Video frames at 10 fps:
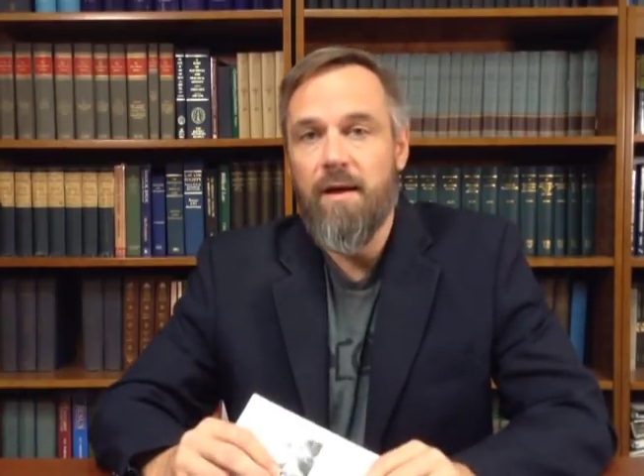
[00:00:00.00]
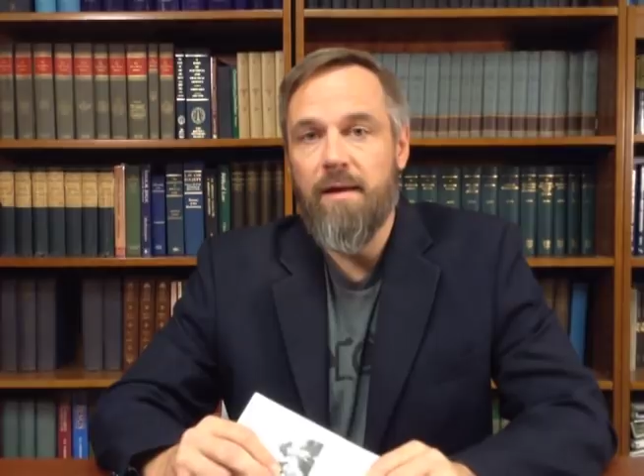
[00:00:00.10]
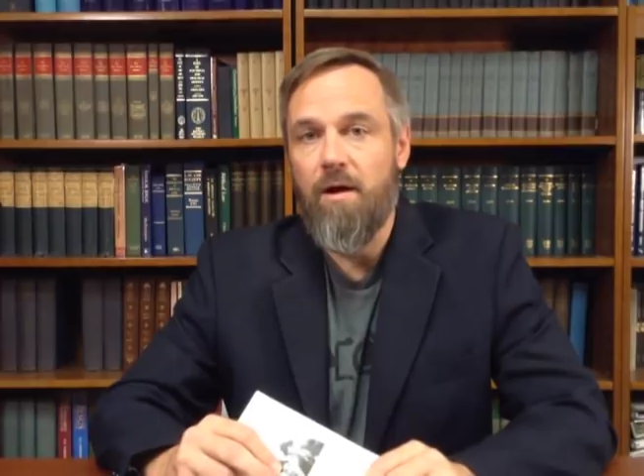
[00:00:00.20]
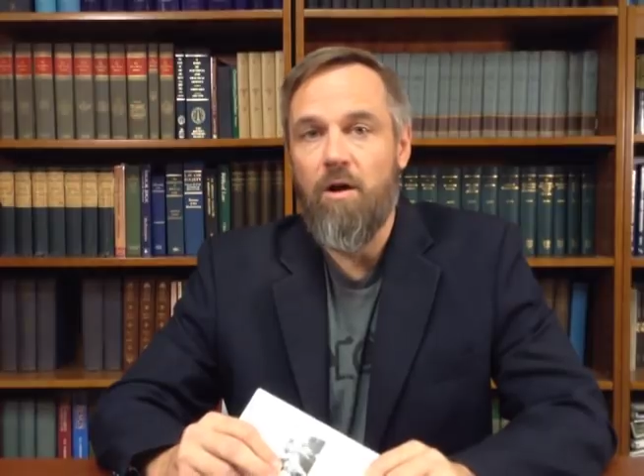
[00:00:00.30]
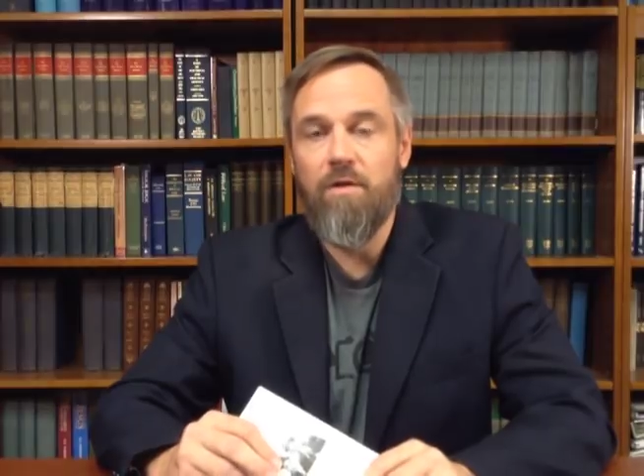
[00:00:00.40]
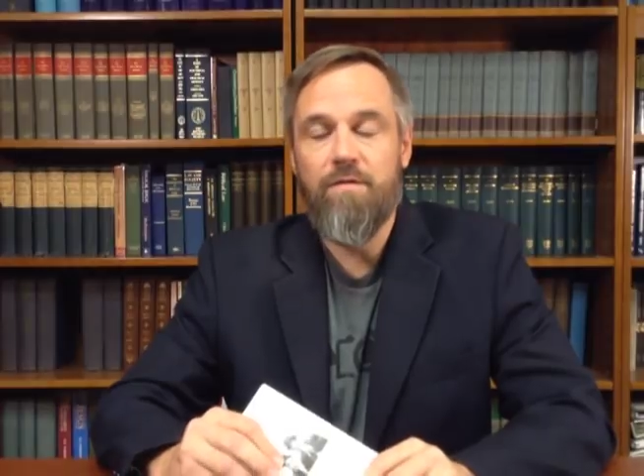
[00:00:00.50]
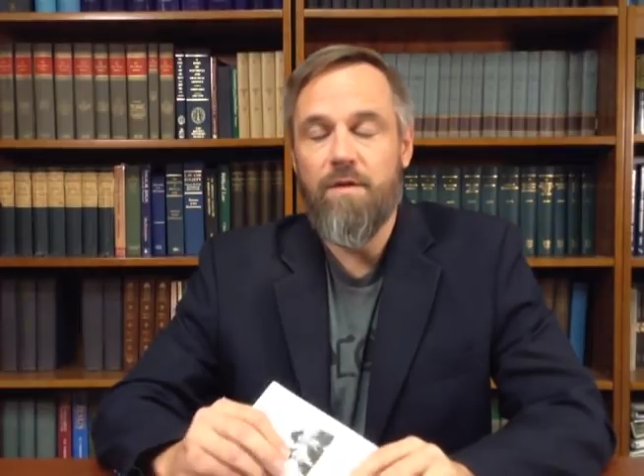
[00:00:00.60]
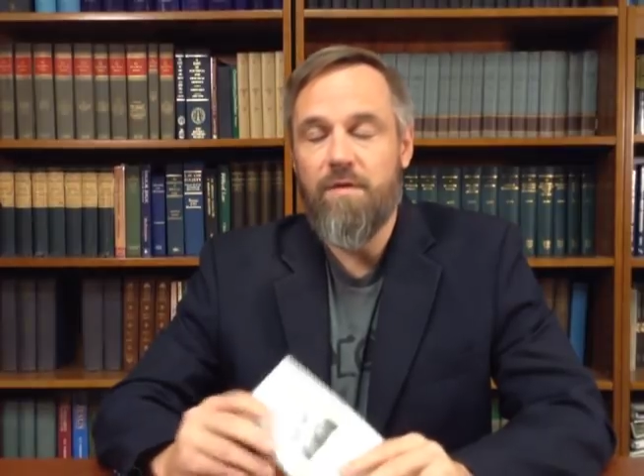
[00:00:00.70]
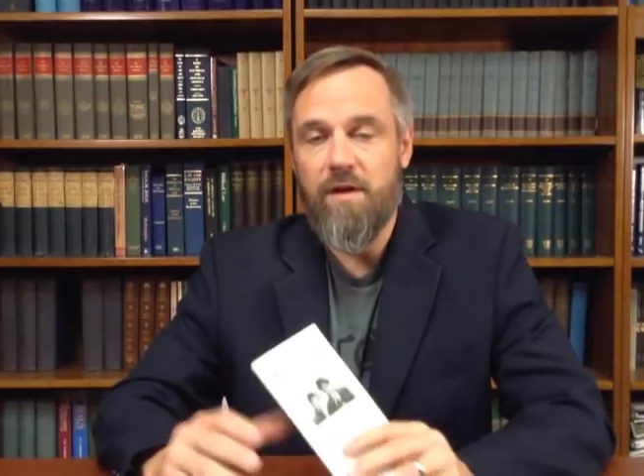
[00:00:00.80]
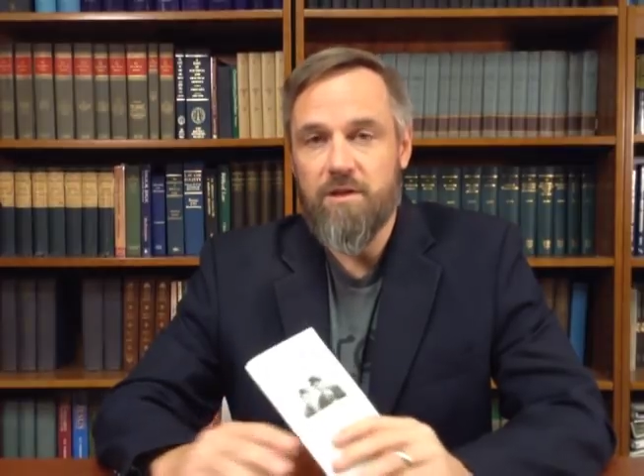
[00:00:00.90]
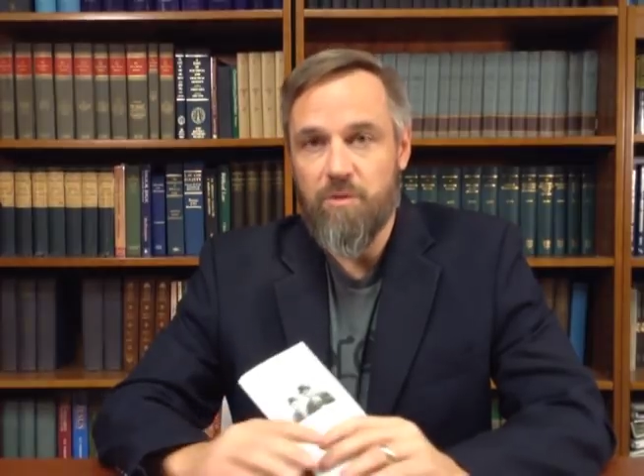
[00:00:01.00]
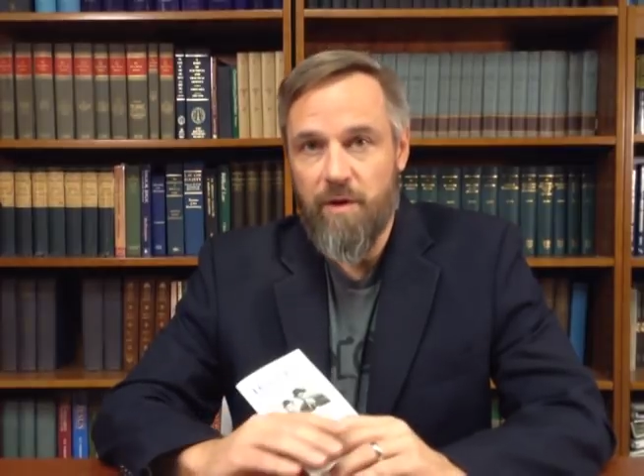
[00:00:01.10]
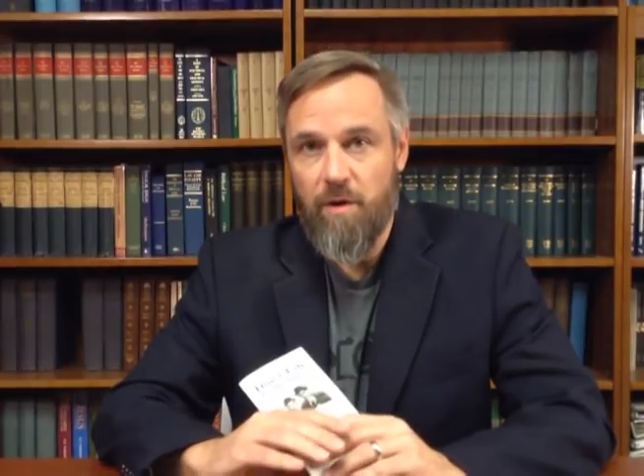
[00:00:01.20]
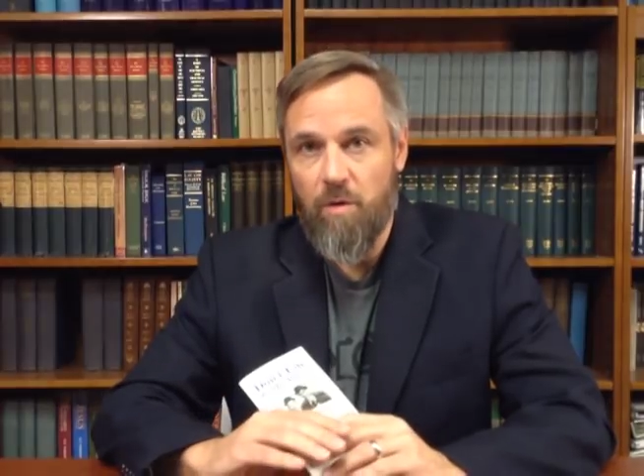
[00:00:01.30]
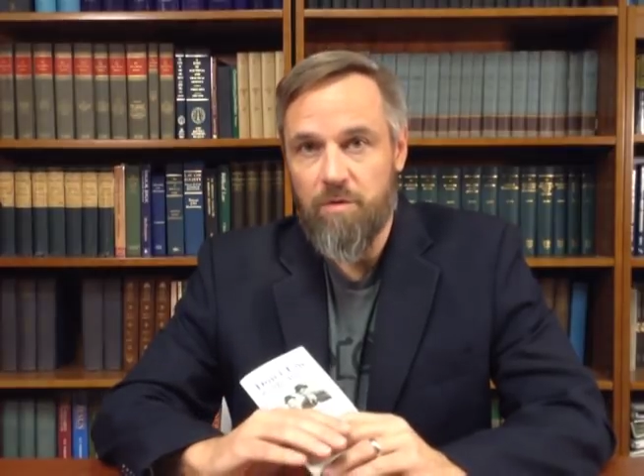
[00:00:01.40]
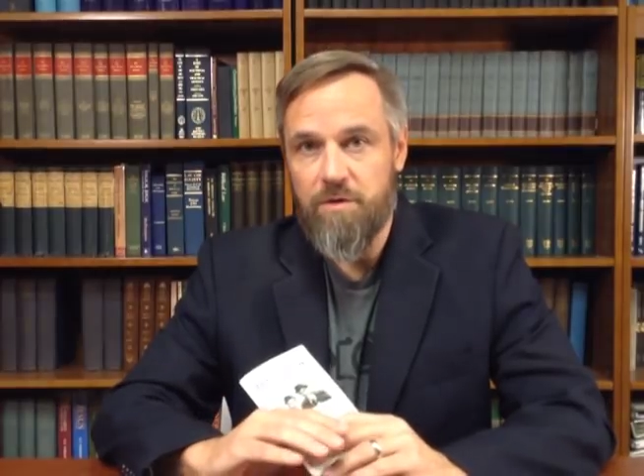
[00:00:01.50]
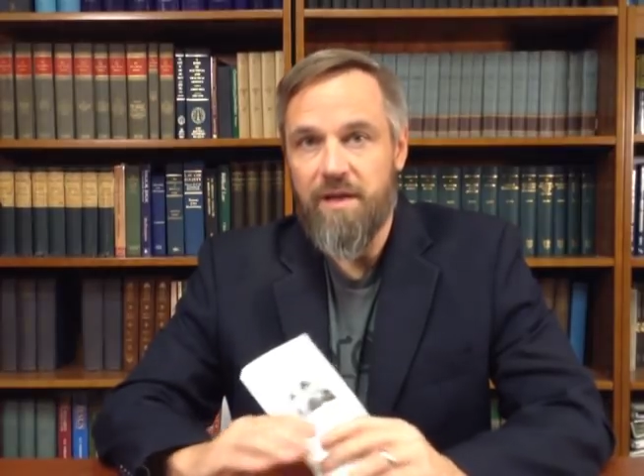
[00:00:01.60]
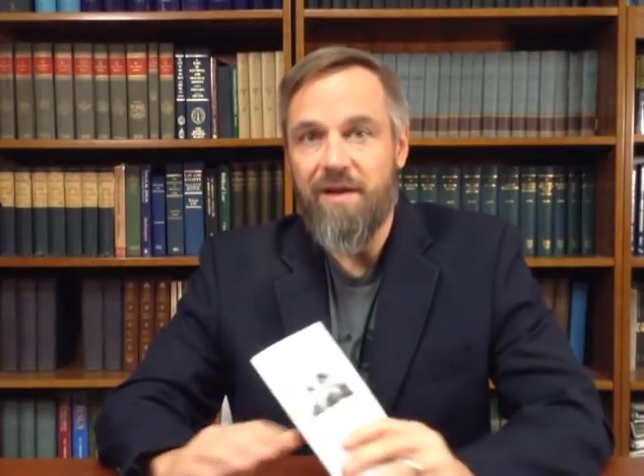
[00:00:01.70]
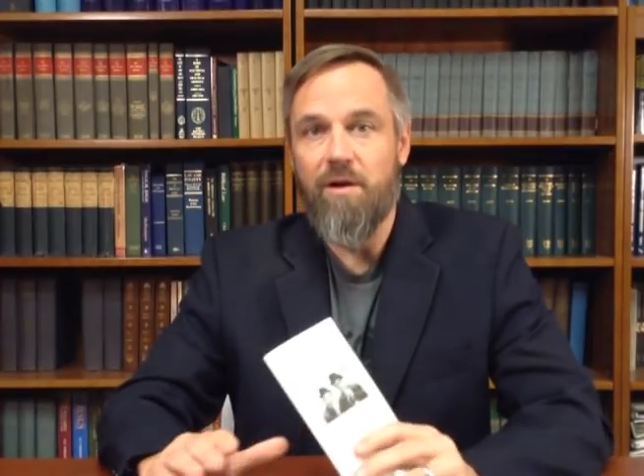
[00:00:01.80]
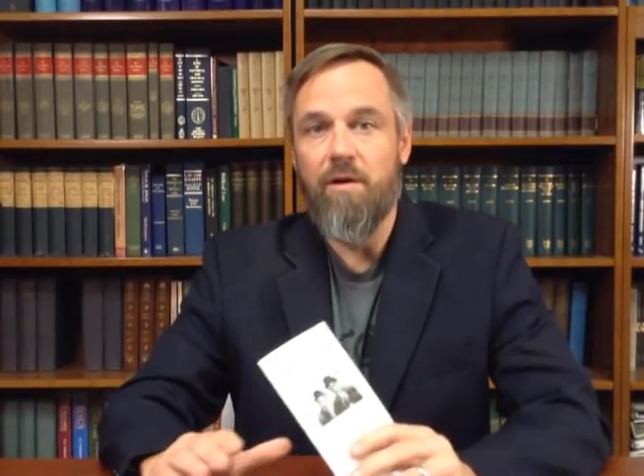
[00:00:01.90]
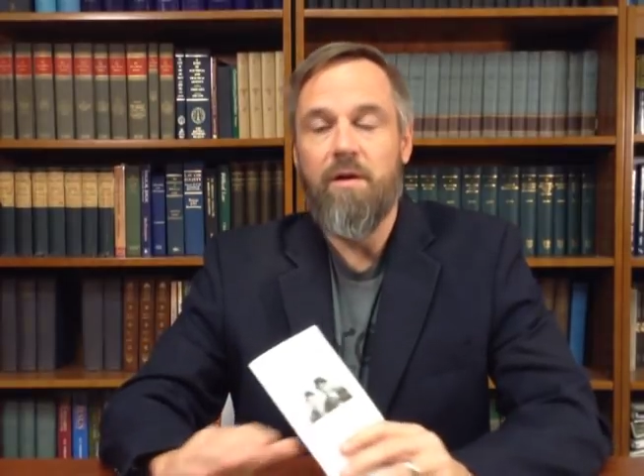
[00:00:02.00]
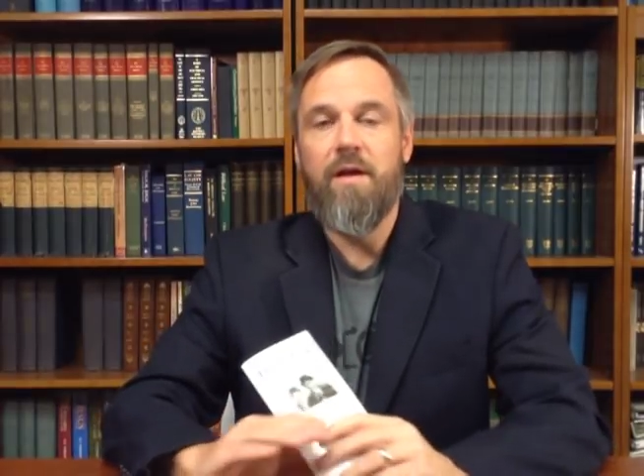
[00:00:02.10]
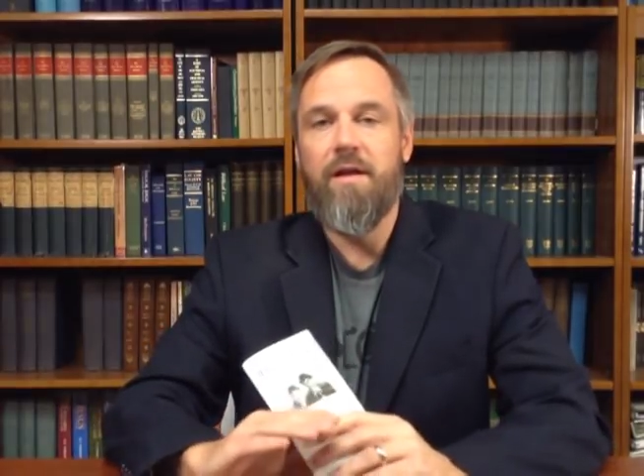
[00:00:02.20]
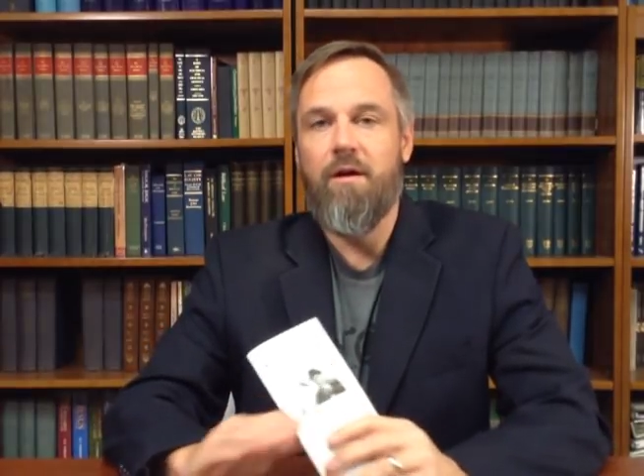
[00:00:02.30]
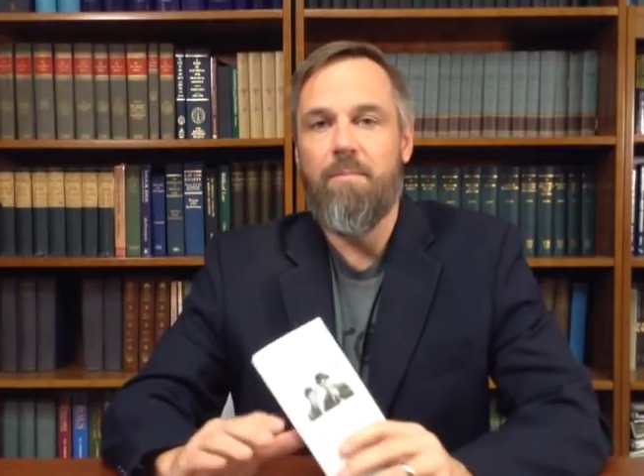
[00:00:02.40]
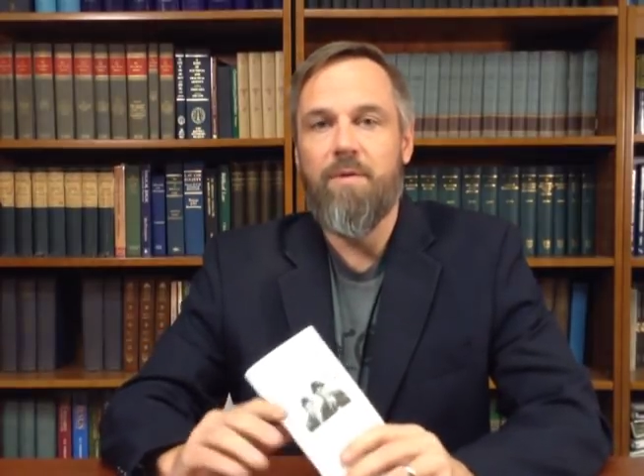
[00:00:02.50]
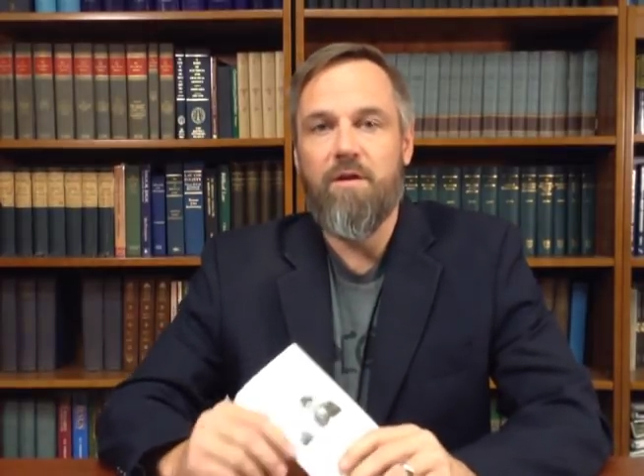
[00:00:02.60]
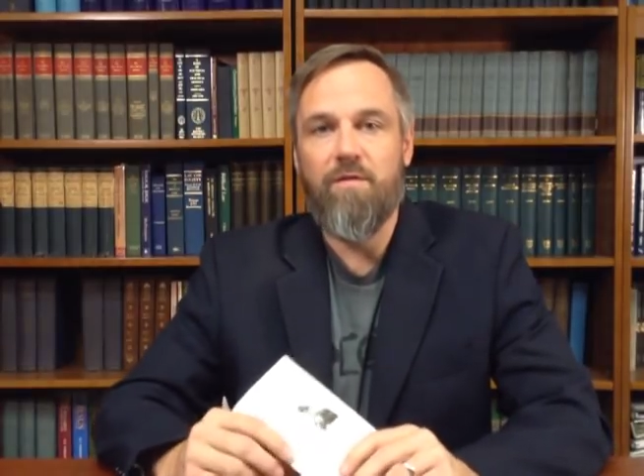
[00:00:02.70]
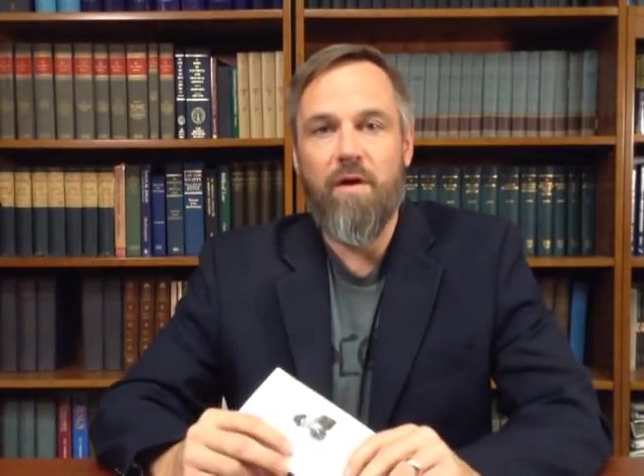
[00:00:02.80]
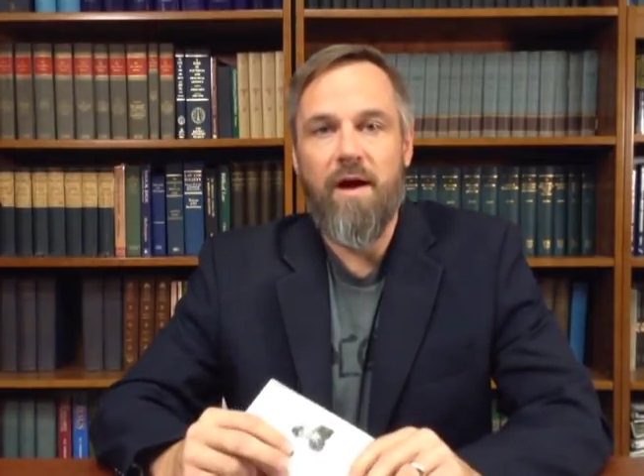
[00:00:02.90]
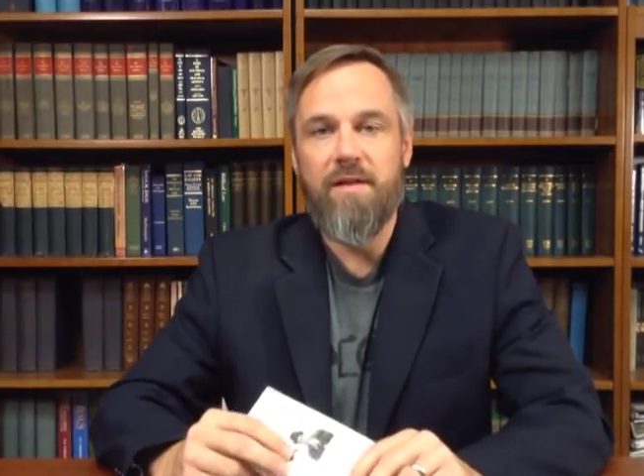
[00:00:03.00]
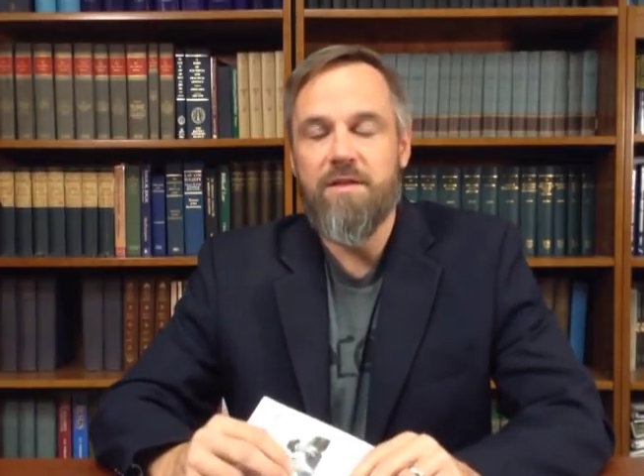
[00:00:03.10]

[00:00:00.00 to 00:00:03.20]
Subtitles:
all of the things that we hold dear in our Bill of Rights,